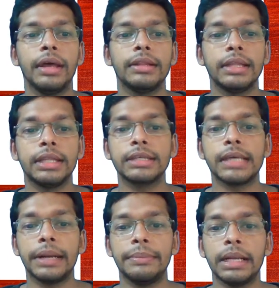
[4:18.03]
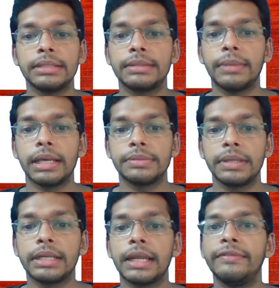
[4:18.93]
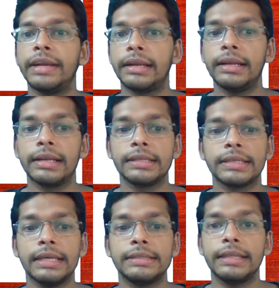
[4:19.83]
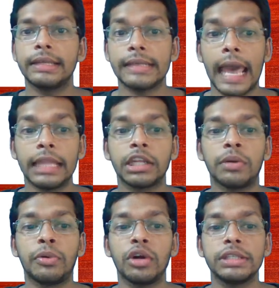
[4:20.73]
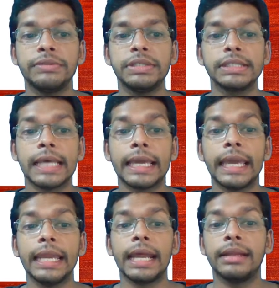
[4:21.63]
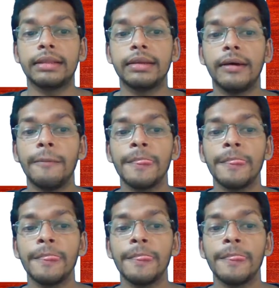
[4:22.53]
Then there is animal husbandry and veterinary science. There is anthropology, which is again another